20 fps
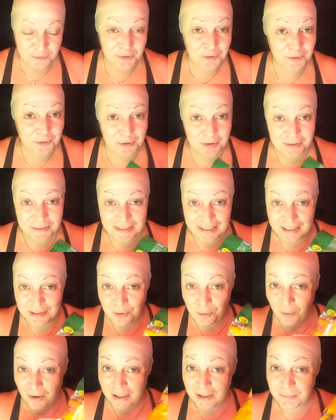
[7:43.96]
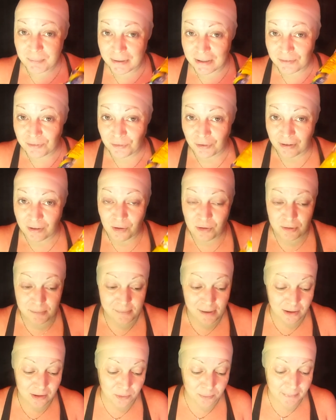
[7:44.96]
you're gonna need quite a bit of Crayola
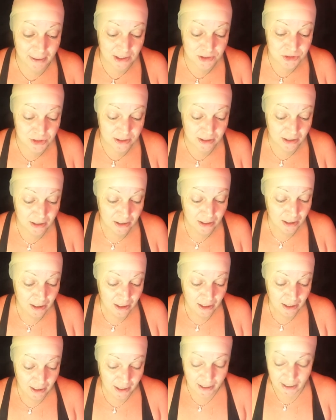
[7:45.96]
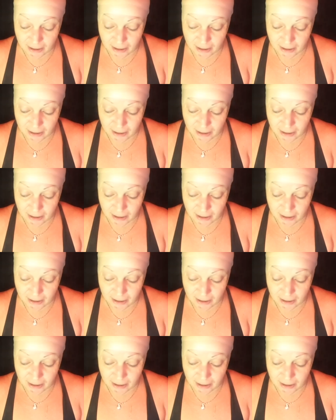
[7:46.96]
Model Magic. I